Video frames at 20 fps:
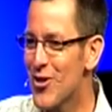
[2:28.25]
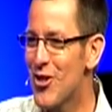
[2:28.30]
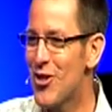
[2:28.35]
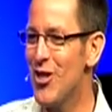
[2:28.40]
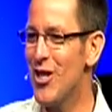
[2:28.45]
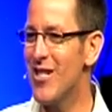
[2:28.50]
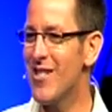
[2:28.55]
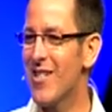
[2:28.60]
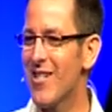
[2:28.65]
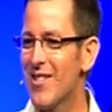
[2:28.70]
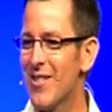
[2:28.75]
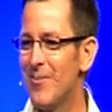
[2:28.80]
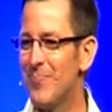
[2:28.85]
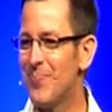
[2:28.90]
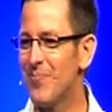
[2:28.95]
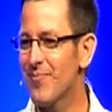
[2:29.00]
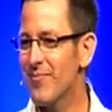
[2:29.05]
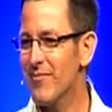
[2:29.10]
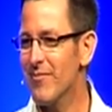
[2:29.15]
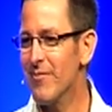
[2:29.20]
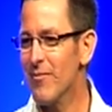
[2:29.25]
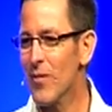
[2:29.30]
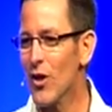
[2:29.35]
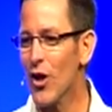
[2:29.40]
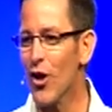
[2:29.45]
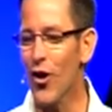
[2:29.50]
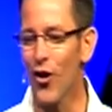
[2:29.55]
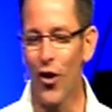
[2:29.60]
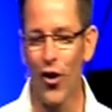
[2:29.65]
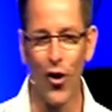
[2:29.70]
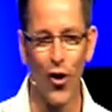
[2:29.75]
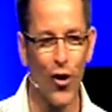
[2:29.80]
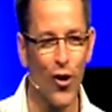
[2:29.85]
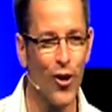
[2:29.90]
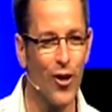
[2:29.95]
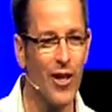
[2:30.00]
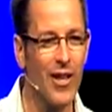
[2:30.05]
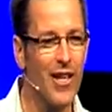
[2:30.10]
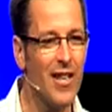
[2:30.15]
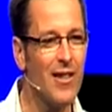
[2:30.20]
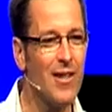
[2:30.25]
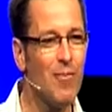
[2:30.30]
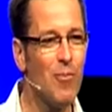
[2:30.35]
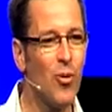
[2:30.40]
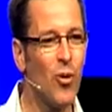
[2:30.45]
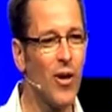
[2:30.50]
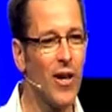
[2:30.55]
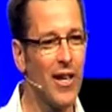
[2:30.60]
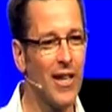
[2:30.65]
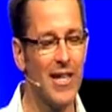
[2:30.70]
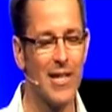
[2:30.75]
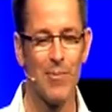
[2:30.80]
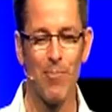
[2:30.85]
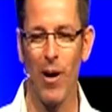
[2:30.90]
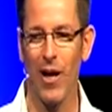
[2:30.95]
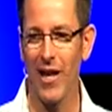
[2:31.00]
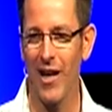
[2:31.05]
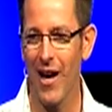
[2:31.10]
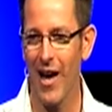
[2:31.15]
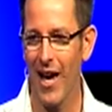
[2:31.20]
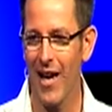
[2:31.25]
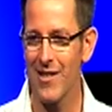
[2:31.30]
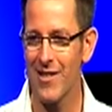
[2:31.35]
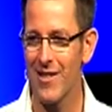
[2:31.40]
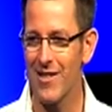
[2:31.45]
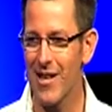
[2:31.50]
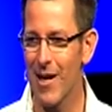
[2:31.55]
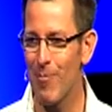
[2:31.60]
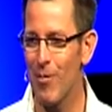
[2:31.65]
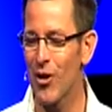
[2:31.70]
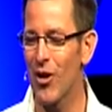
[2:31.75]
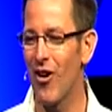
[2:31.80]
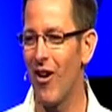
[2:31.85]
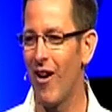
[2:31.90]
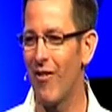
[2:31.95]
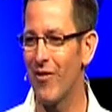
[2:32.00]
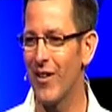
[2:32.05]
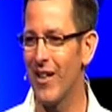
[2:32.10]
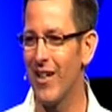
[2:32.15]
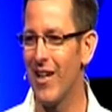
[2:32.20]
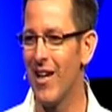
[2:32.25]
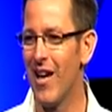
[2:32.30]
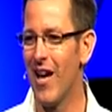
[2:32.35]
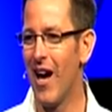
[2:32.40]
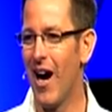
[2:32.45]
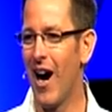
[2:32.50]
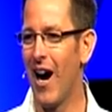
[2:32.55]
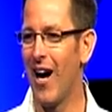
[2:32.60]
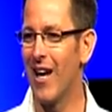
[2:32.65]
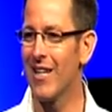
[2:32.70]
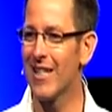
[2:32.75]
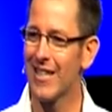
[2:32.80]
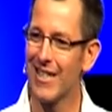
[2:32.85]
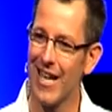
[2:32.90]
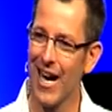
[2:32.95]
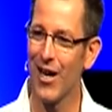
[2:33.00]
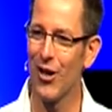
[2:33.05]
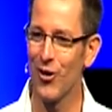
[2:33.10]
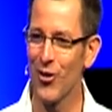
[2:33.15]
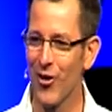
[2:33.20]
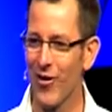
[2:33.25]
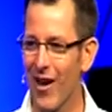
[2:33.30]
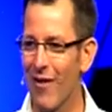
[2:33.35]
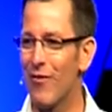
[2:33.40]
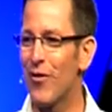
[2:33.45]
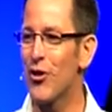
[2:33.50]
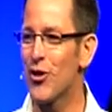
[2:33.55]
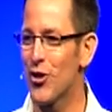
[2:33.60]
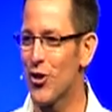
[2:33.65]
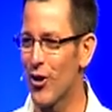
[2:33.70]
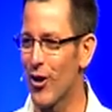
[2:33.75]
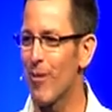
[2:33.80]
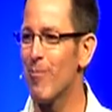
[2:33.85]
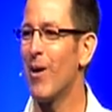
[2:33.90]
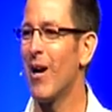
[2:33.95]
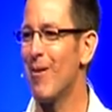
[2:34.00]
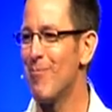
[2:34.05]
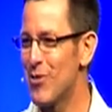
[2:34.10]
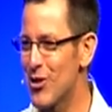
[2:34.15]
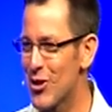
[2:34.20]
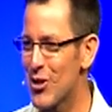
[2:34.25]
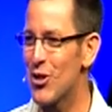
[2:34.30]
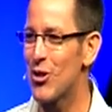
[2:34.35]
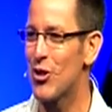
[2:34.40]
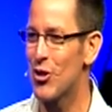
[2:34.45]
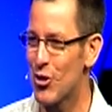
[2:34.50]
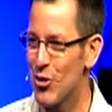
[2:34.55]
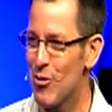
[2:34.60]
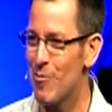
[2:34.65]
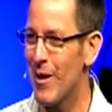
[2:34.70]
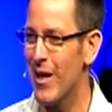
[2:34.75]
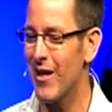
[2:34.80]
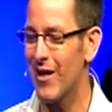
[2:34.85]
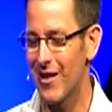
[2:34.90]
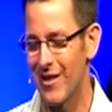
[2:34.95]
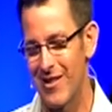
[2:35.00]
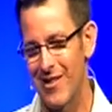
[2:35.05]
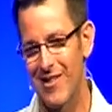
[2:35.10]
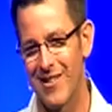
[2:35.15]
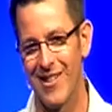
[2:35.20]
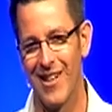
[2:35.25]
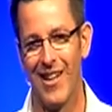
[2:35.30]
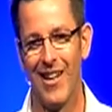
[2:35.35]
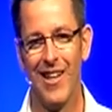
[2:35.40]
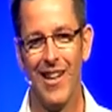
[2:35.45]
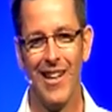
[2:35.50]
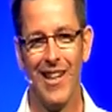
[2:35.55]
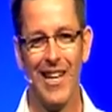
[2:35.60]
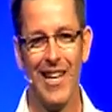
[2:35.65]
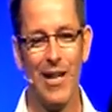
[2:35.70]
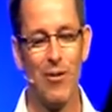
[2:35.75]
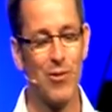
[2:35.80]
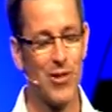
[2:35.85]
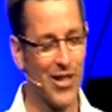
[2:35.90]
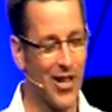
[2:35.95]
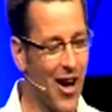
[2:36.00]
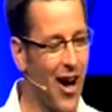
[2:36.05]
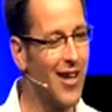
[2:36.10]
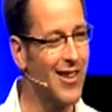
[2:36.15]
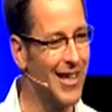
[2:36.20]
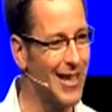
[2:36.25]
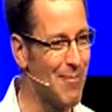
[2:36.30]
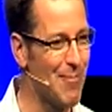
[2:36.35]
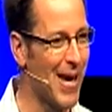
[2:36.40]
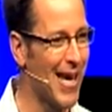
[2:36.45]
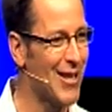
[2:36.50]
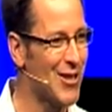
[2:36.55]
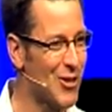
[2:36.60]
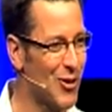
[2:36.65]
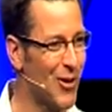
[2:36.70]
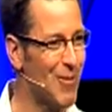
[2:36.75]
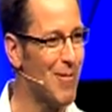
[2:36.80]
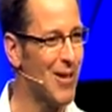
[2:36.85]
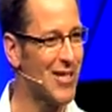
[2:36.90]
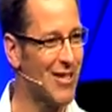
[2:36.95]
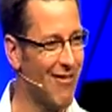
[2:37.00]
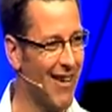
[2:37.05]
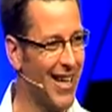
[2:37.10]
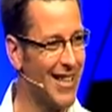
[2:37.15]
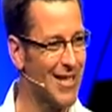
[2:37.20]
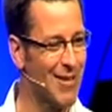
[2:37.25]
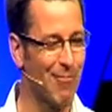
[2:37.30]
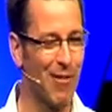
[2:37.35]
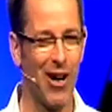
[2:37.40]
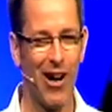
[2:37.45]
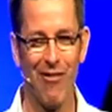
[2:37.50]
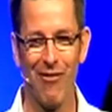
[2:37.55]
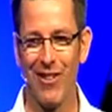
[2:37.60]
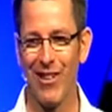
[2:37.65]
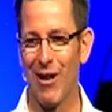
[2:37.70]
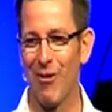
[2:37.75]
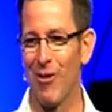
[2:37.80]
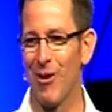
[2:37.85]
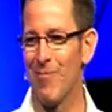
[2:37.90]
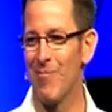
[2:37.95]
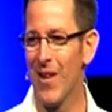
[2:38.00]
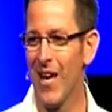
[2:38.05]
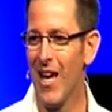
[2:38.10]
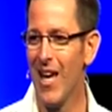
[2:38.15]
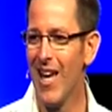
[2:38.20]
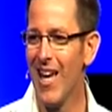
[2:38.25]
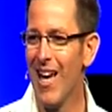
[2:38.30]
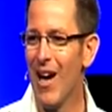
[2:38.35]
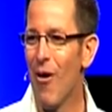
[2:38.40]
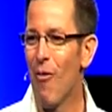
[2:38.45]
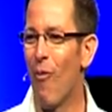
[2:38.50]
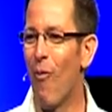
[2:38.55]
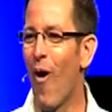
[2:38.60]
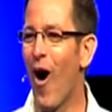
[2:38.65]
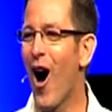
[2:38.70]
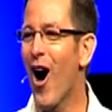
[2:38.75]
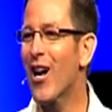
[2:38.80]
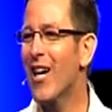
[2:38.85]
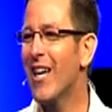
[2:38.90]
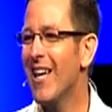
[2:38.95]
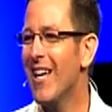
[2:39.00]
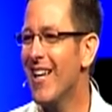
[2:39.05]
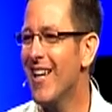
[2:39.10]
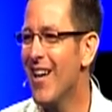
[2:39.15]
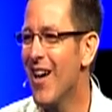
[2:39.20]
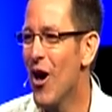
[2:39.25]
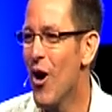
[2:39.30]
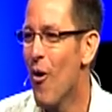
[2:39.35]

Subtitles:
Jesus early in the morning. He's probably has his cup of coffee. I don't know that for sure, but I'm just assuming because he was a godly man, so he must have had some coffee there with him. Walking